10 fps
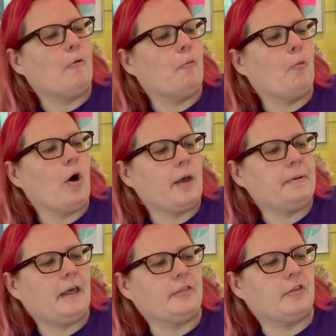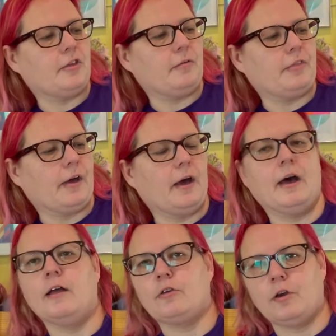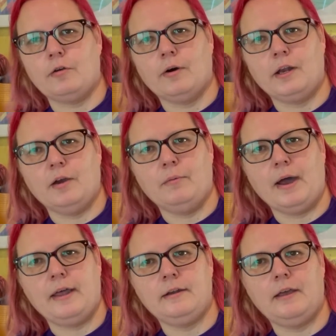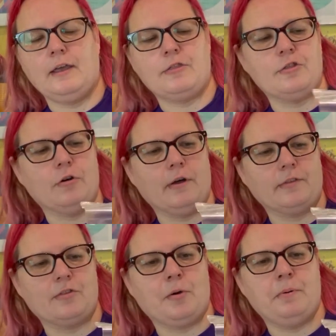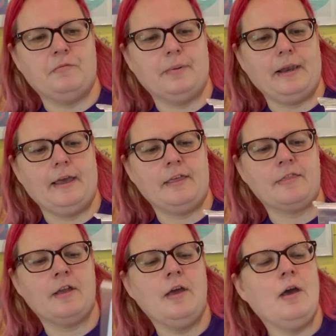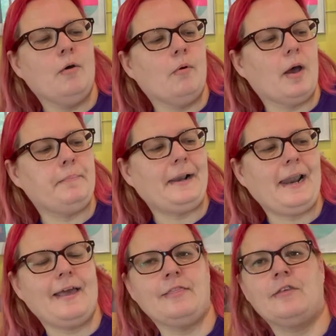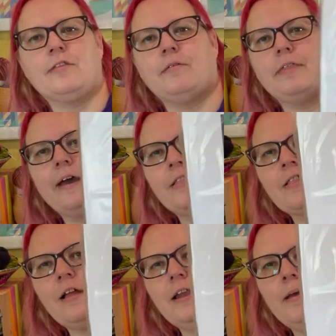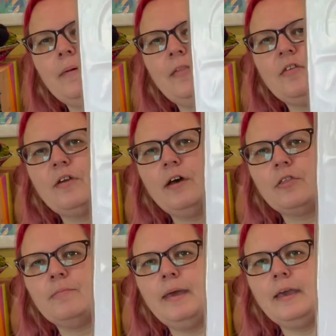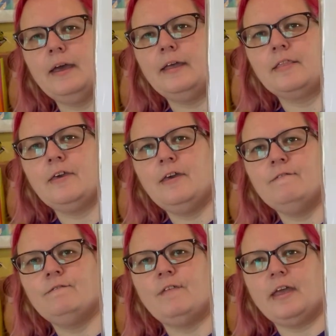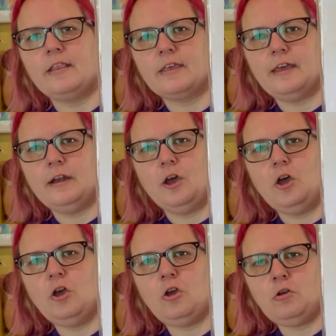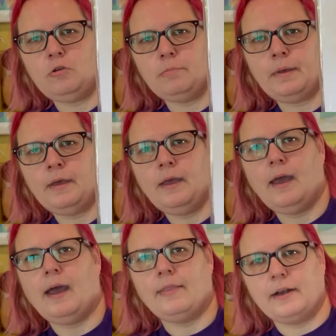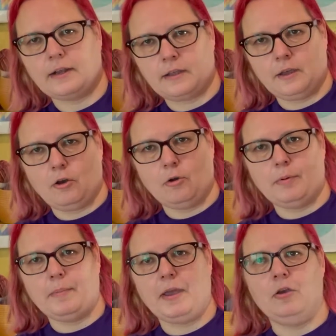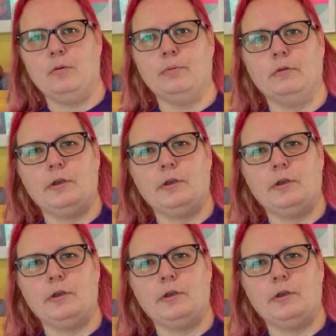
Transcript: What I plan to do with that, I don't quite know when. It's not at the top of my list. What I plan to do with that is slightly amend the chart to make it fit in a hoop, and then it can go up on my hoop wall.